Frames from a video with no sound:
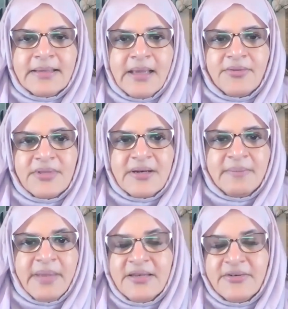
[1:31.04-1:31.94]
Now, there
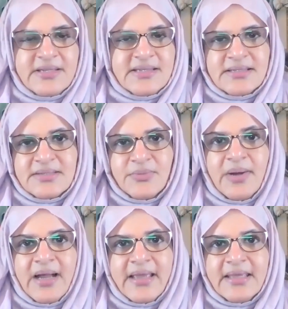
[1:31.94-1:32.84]
are many reasons
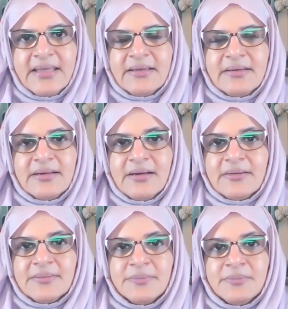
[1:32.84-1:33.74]
why,
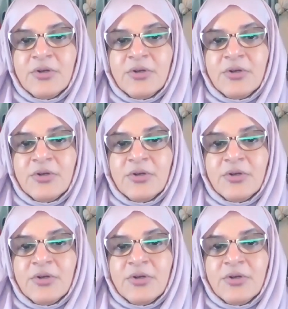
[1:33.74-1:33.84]
um,